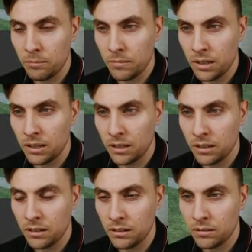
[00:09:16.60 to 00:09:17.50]

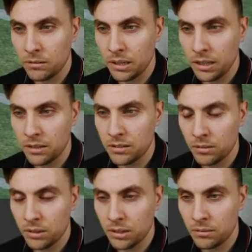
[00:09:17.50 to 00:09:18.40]
uh, wait there,
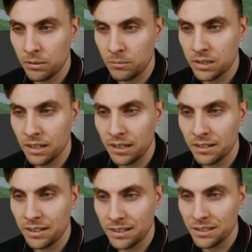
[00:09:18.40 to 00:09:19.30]
sorry. What am I saying?
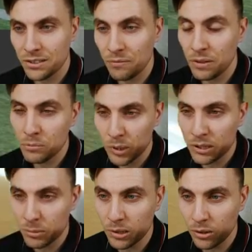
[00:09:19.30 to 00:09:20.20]
Is this if this picks
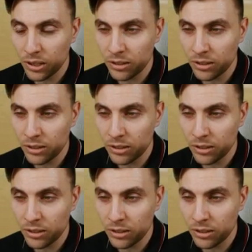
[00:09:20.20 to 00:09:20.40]
up the knockout,